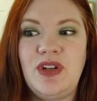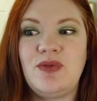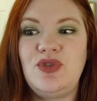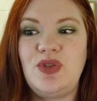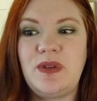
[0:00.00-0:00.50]

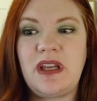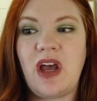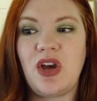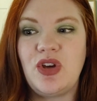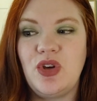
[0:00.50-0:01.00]
doing
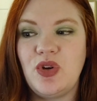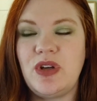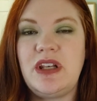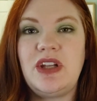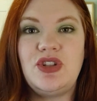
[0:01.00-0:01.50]
a
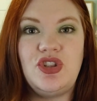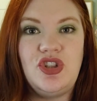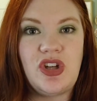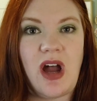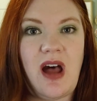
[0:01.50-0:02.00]
good
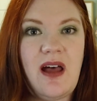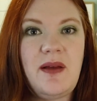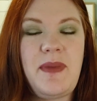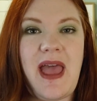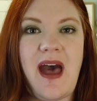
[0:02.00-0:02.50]

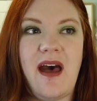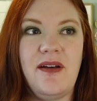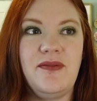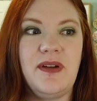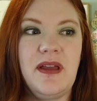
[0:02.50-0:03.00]
job
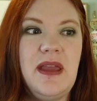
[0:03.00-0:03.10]
of